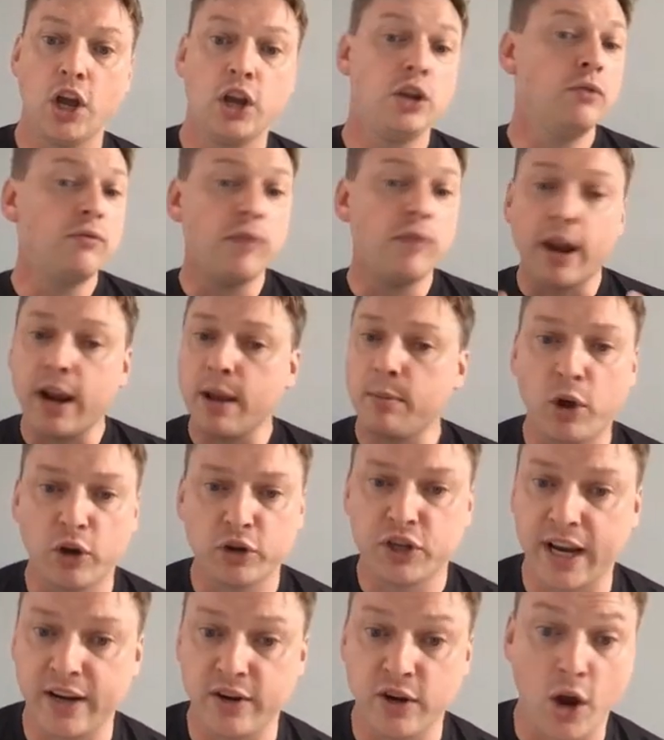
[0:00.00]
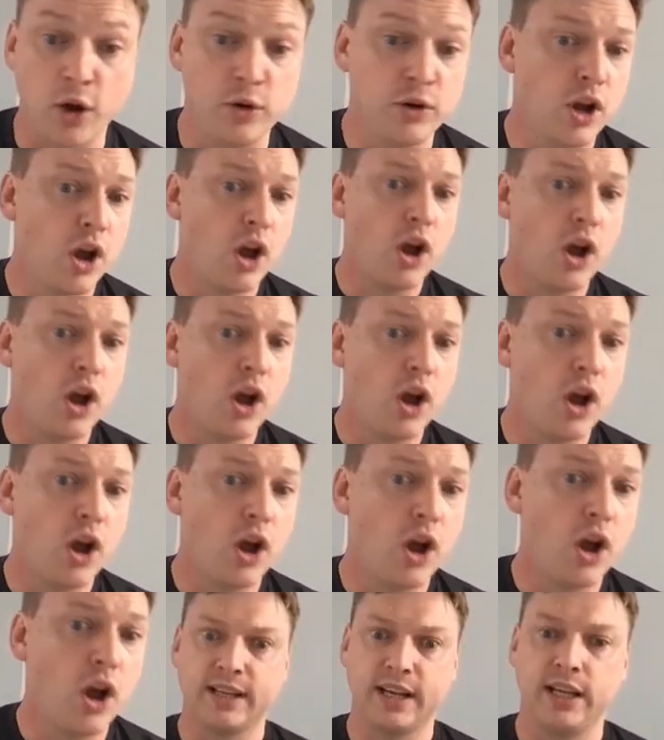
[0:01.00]
You run a blockchain node,
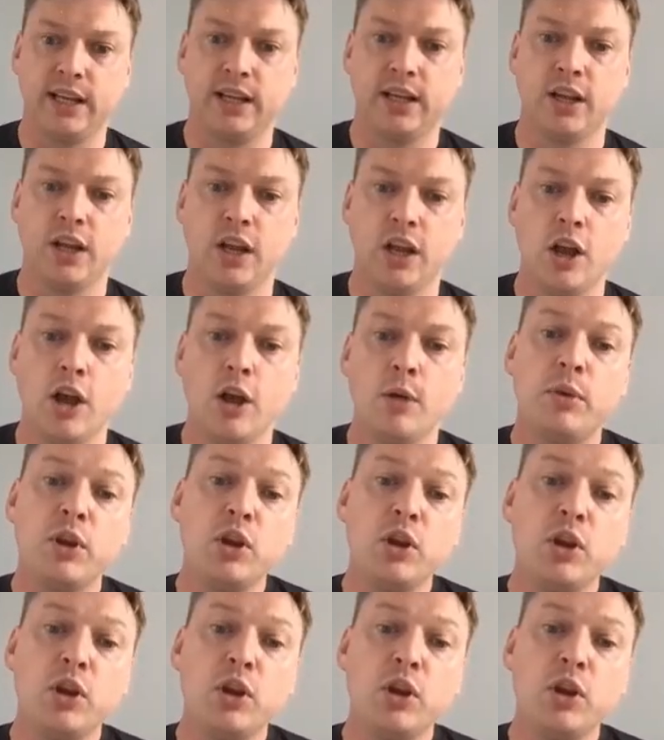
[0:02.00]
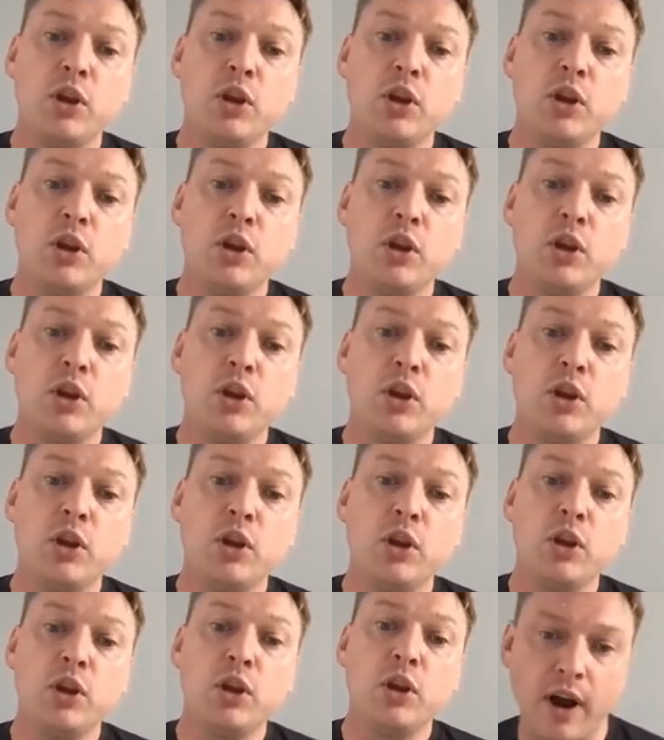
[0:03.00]
obviously, but you've
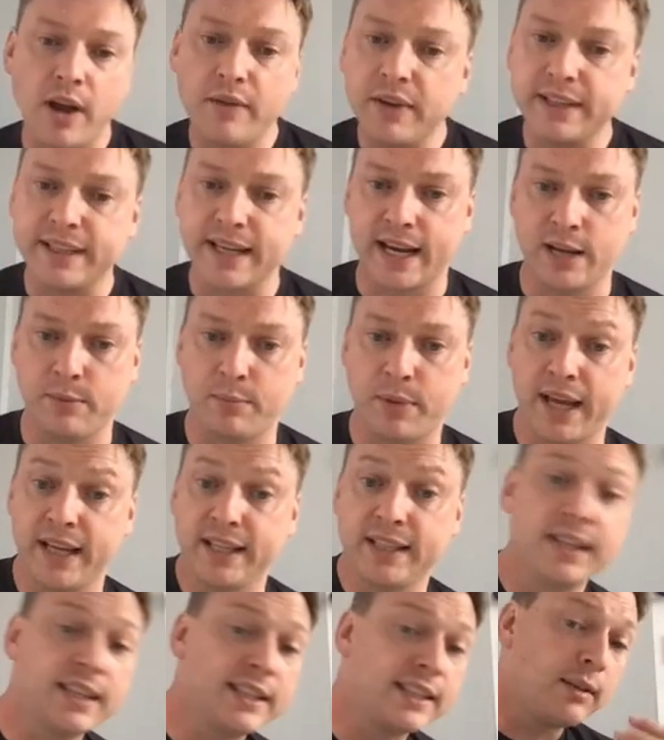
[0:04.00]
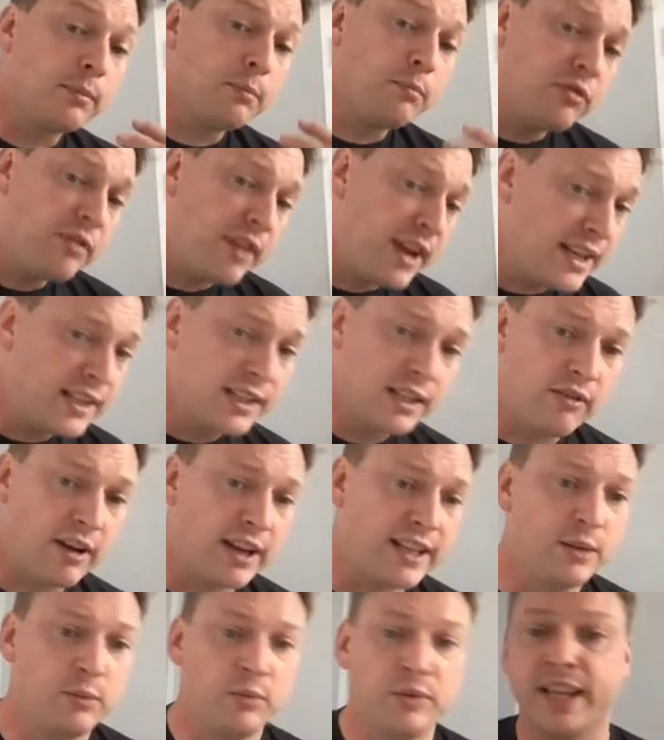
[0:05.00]
got a private database that's
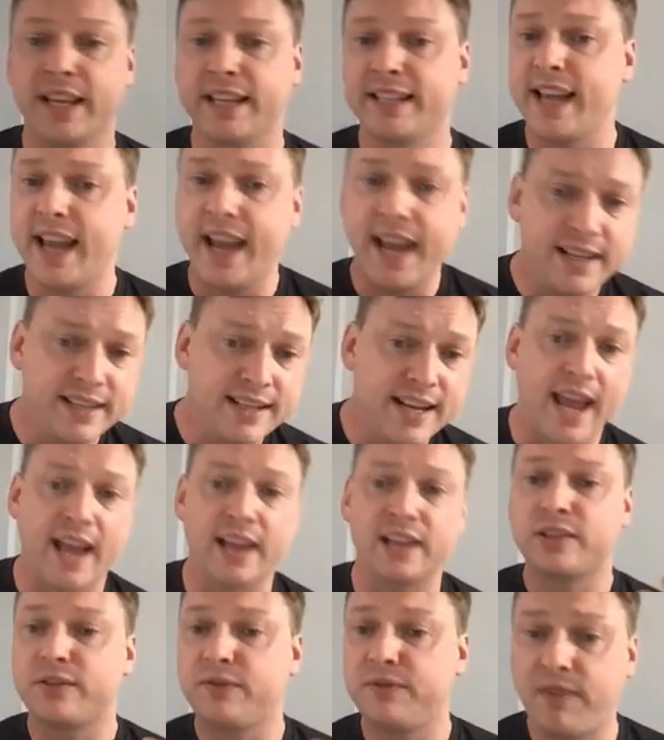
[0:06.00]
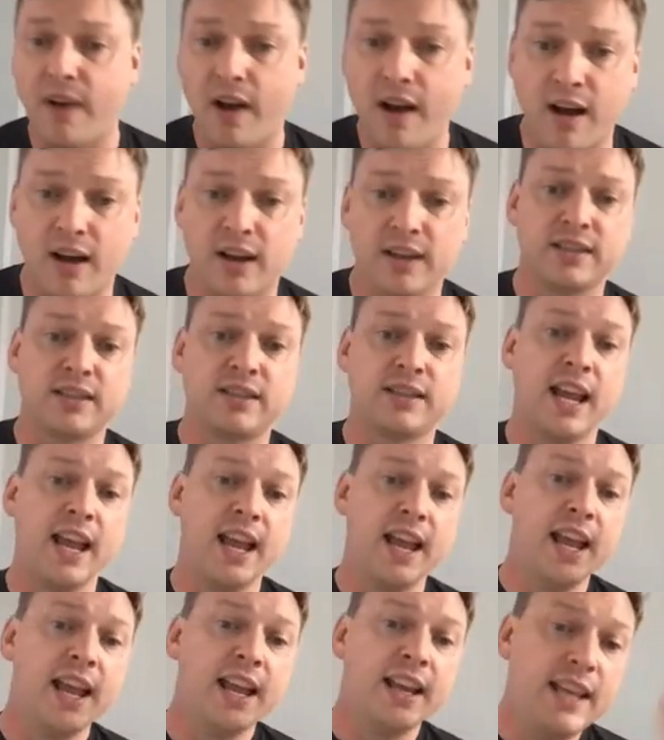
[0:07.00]
pre-integrated with this, indexed, fast,
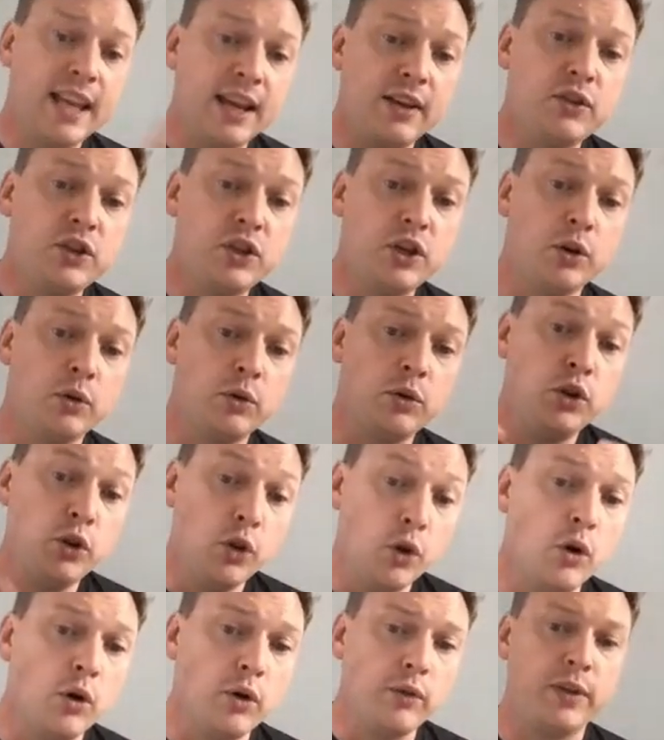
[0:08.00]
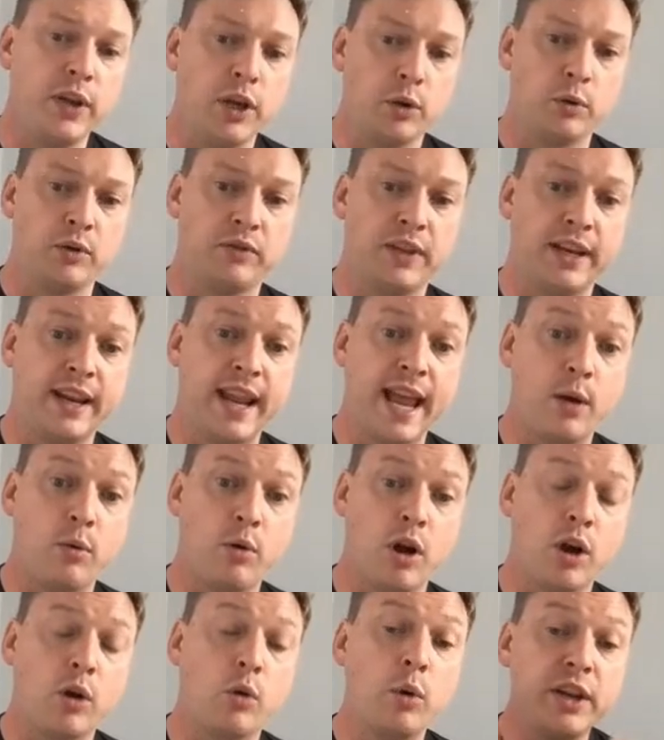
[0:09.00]
gives you your view of the
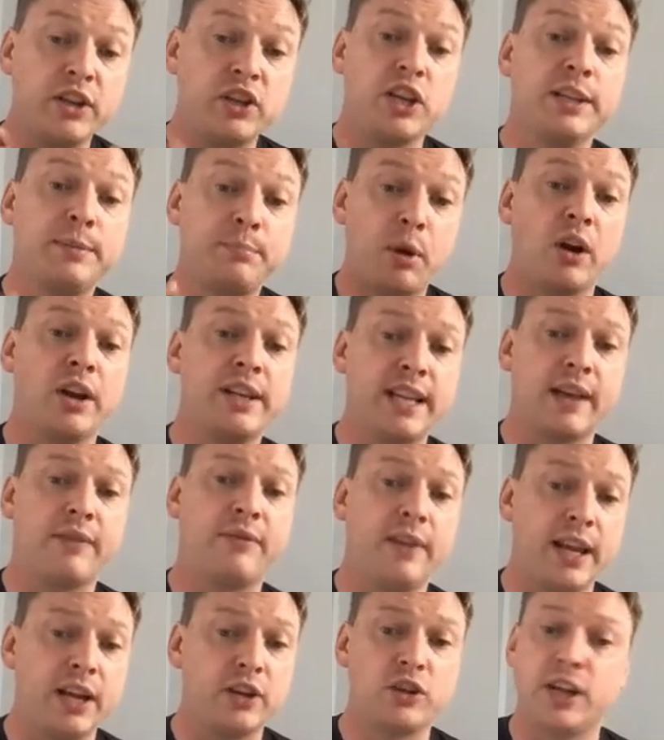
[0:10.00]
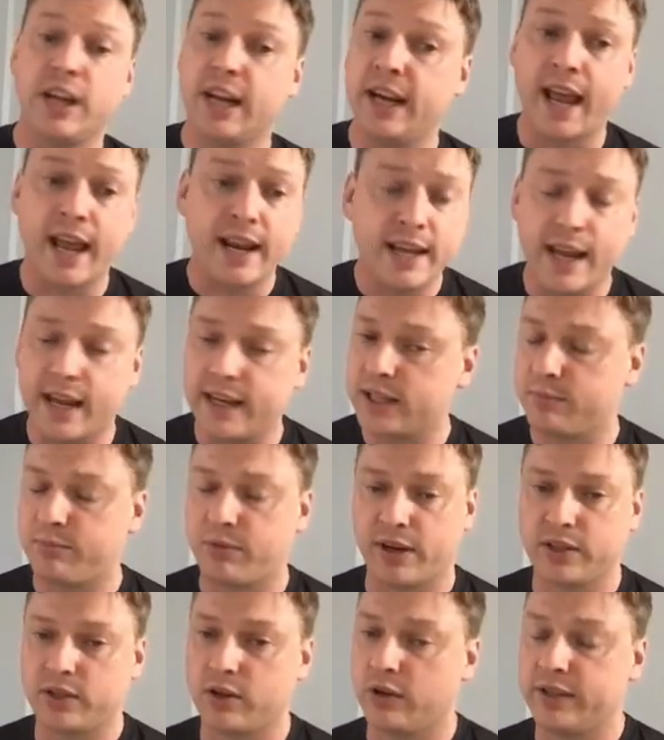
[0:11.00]
network, which is by definition in any
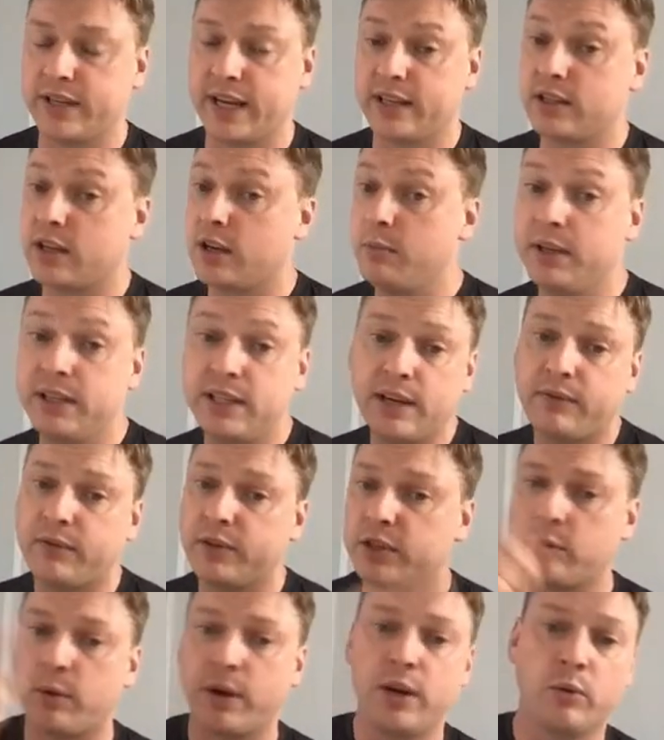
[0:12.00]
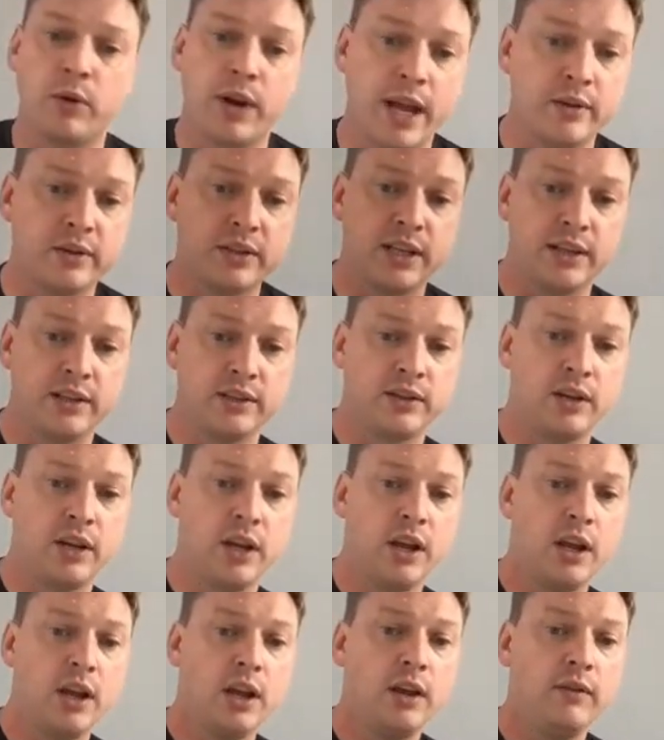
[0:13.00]
enterprise context going to be different to anyone else's
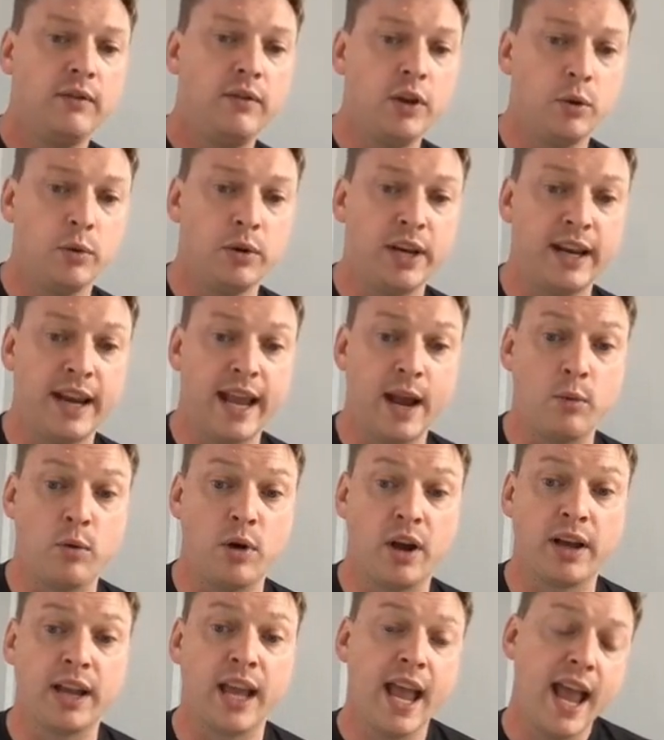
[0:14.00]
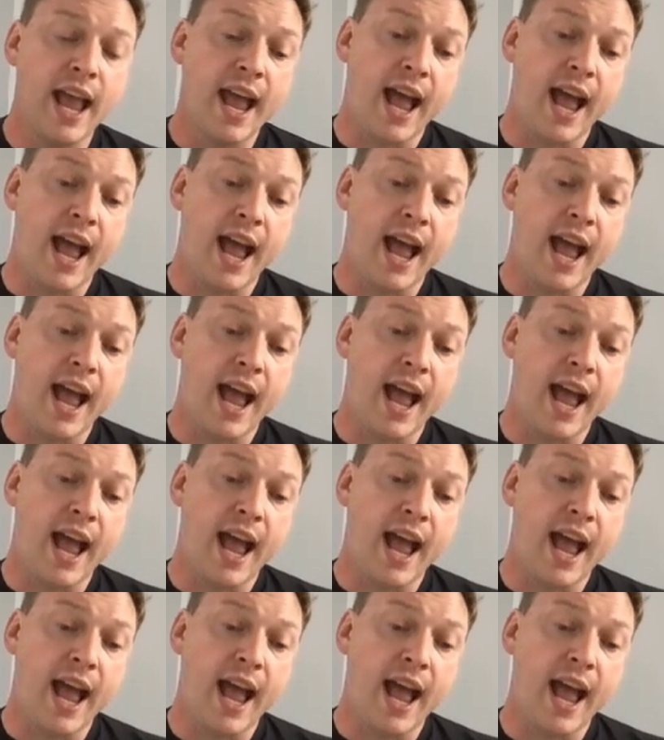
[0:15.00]
view in the network.